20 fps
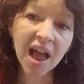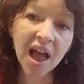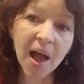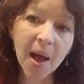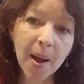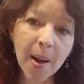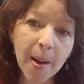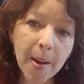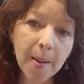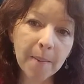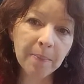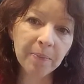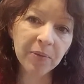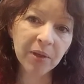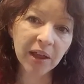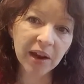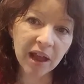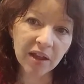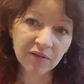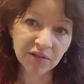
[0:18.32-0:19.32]

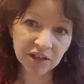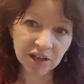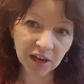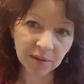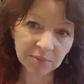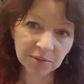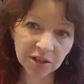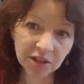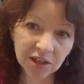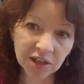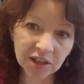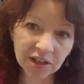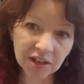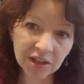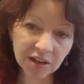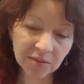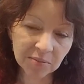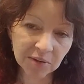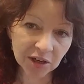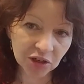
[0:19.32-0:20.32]
that I've adapted.
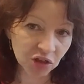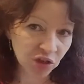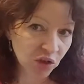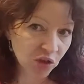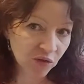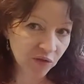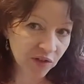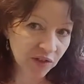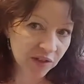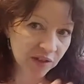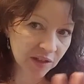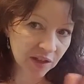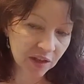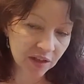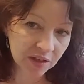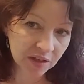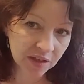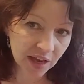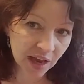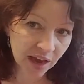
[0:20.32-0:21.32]
I'm not sure if it's the
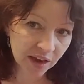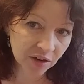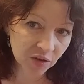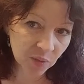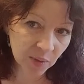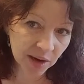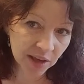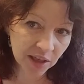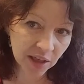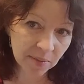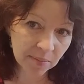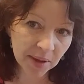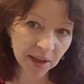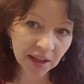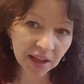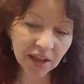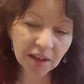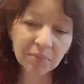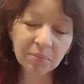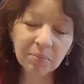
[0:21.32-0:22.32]
exact way they
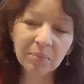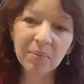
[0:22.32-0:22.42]
make it,